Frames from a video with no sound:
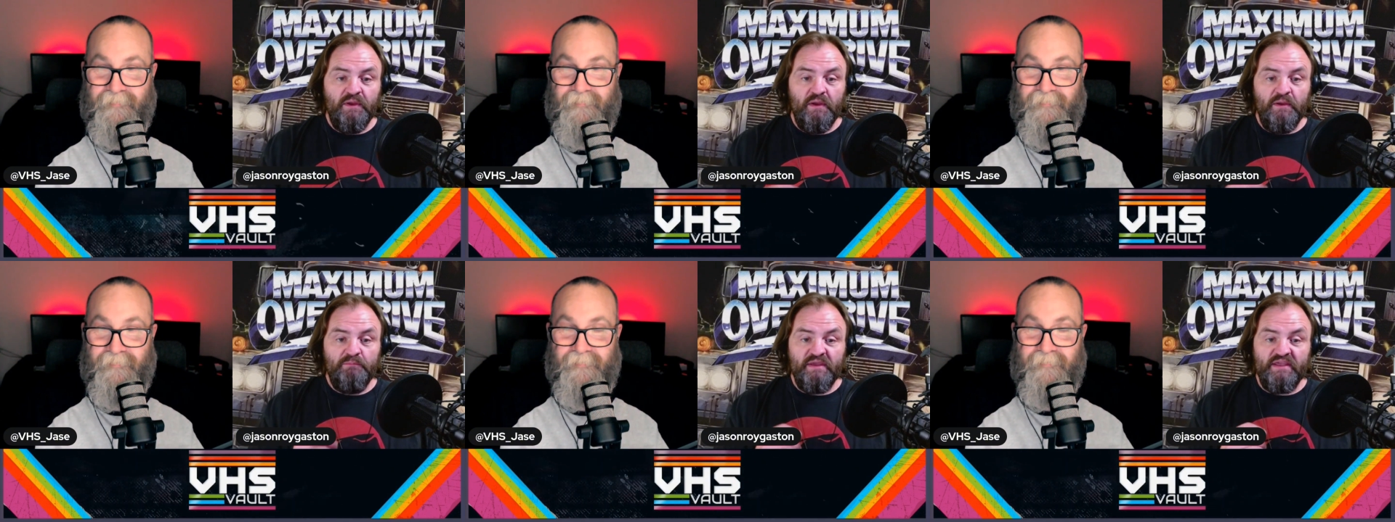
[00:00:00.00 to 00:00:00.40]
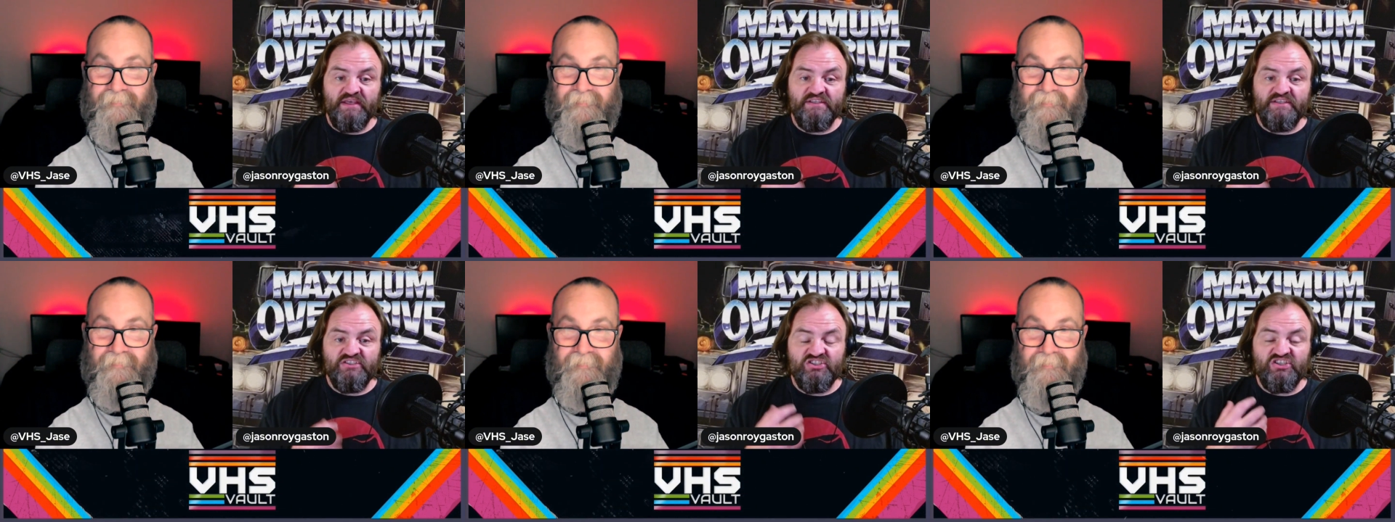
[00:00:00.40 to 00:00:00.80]
Speaker 1: because
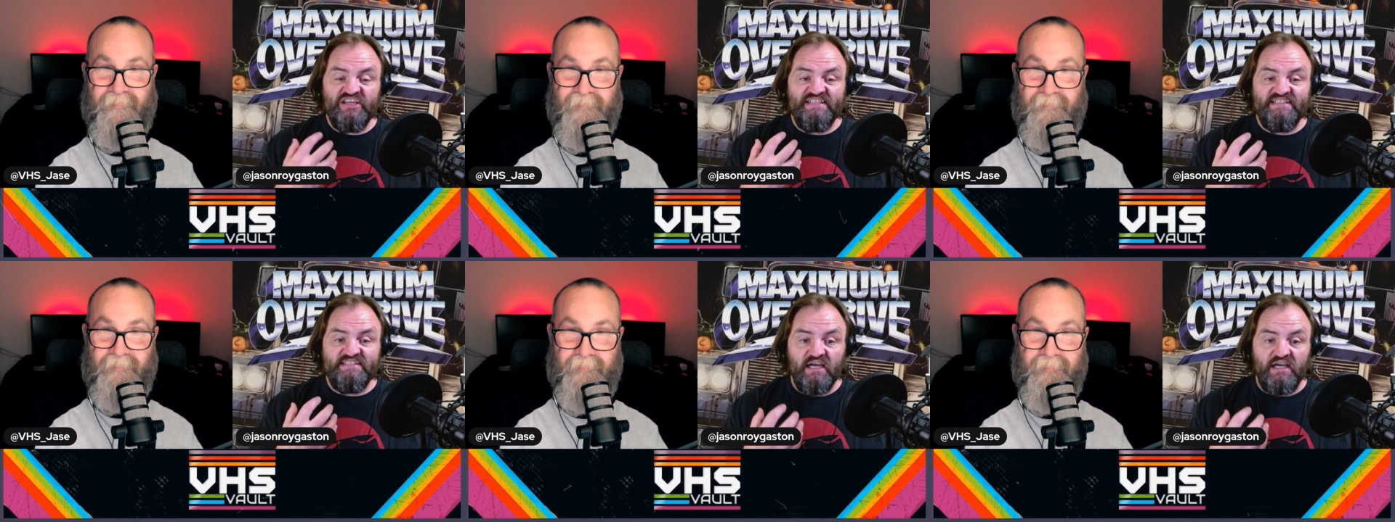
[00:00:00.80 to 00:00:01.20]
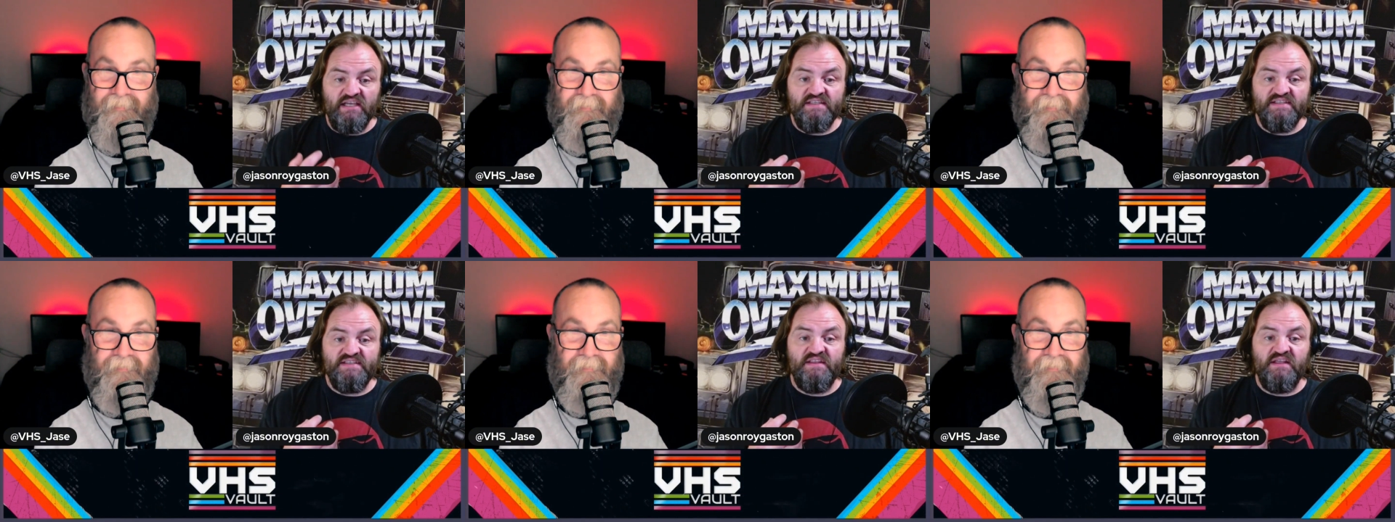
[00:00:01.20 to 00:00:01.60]
she
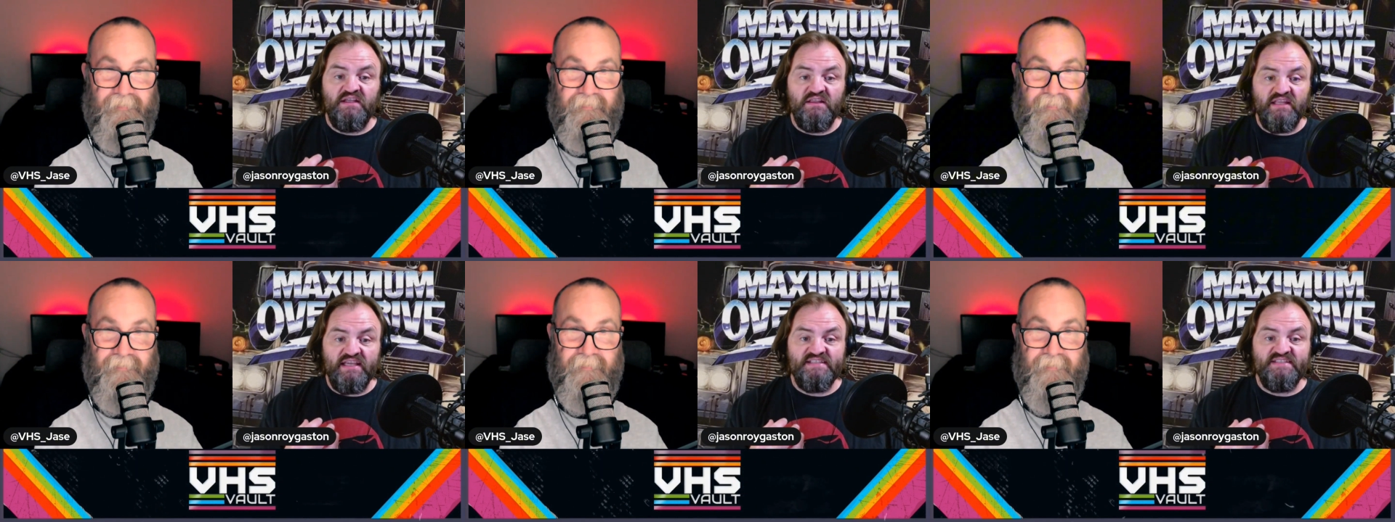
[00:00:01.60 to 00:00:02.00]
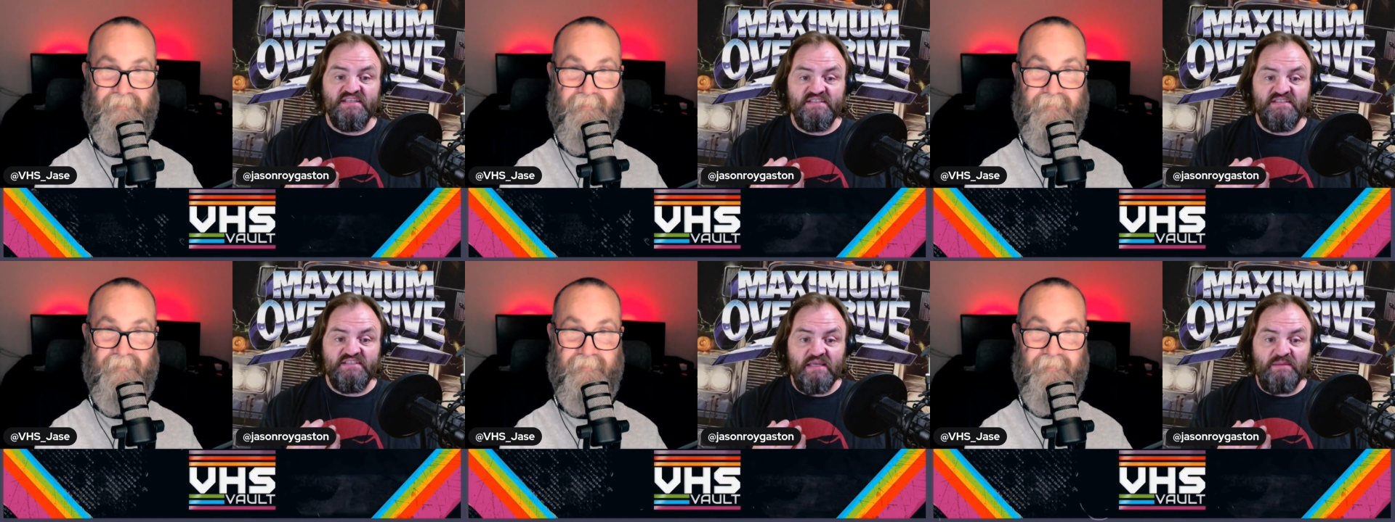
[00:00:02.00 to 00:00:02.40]
does the Lisa
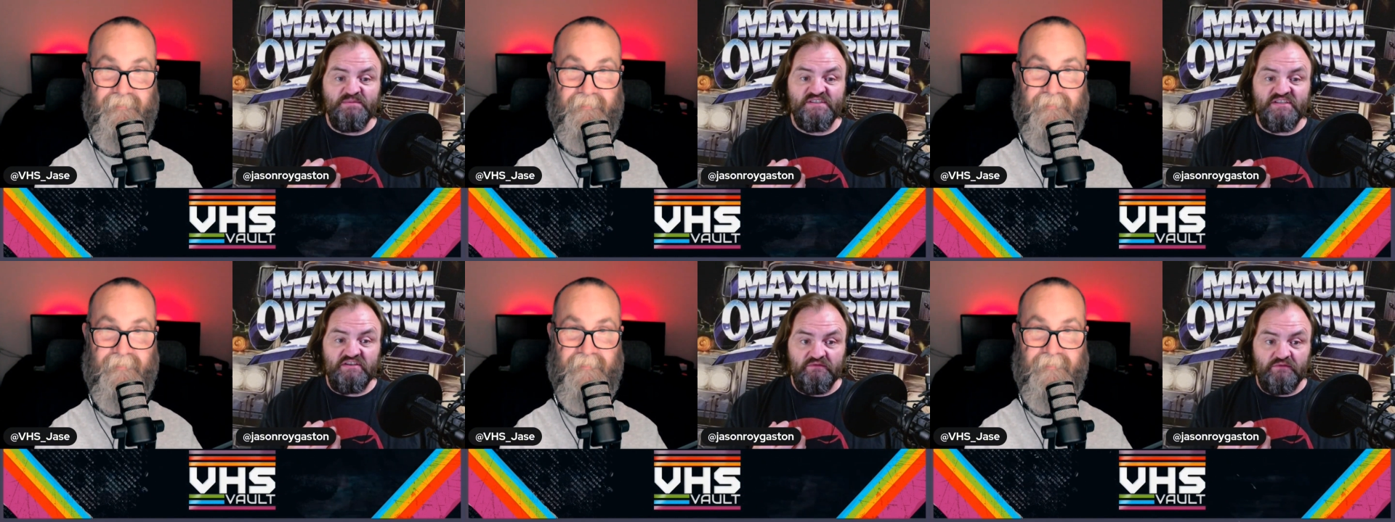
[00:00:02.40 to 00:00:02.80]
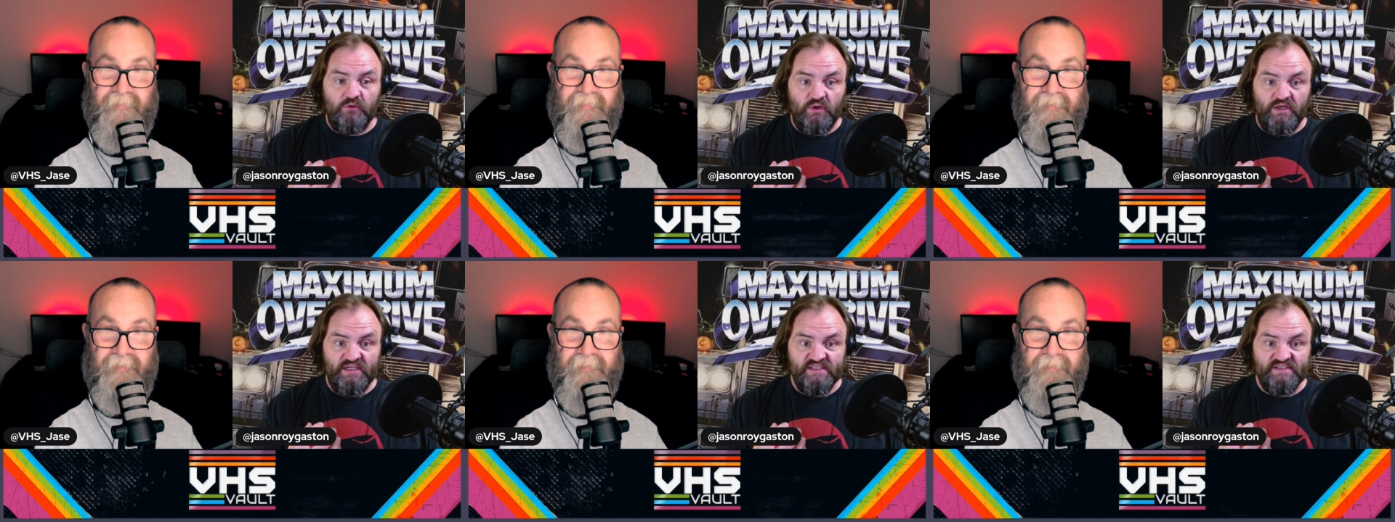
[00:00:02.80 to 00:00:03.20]
Simpson
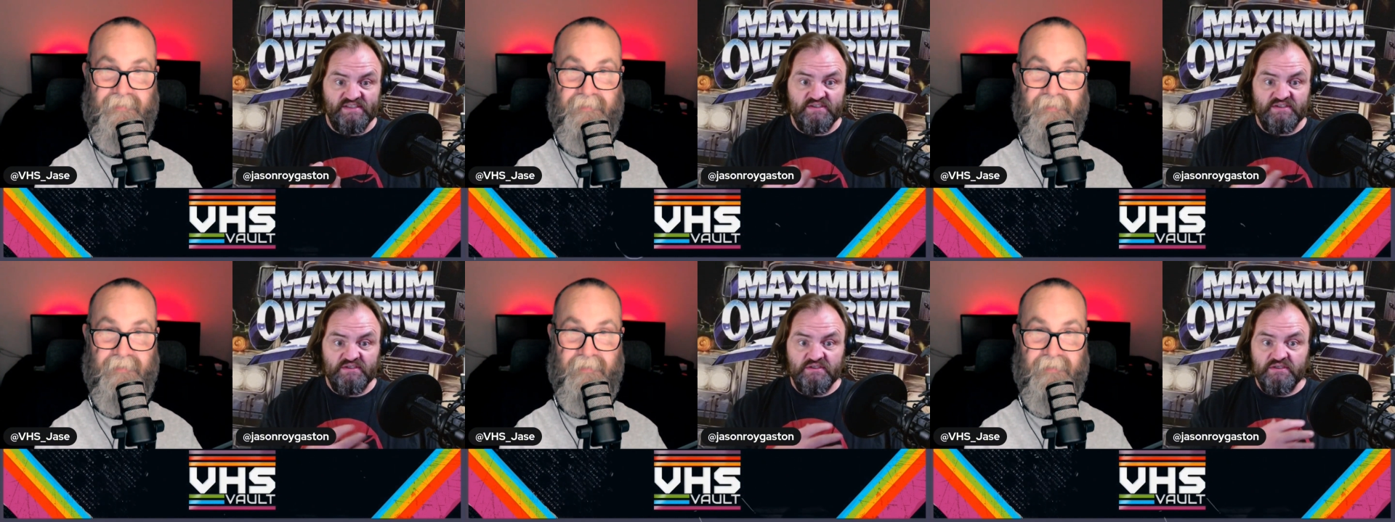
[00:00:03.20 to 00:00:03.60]
voice